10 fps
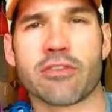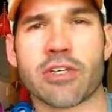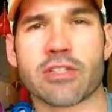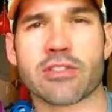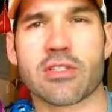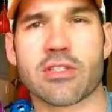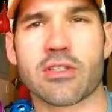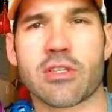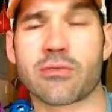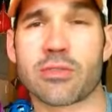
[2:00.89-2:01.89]
fix.
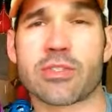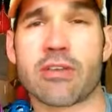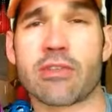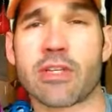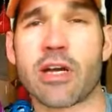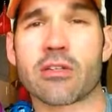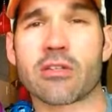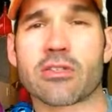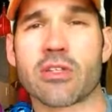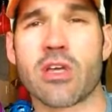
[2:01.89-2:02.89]
It was $7,
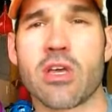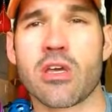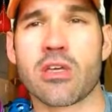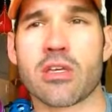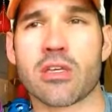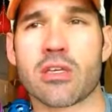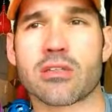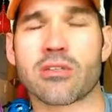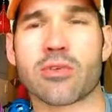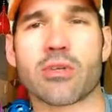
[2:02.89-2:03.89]

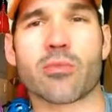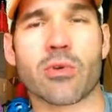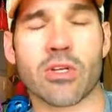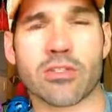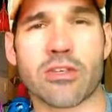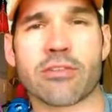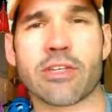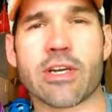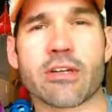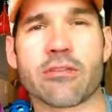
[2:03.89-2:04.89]
and you'll get more
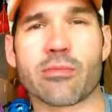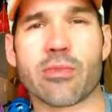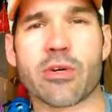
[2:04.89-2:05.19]
longevity out of your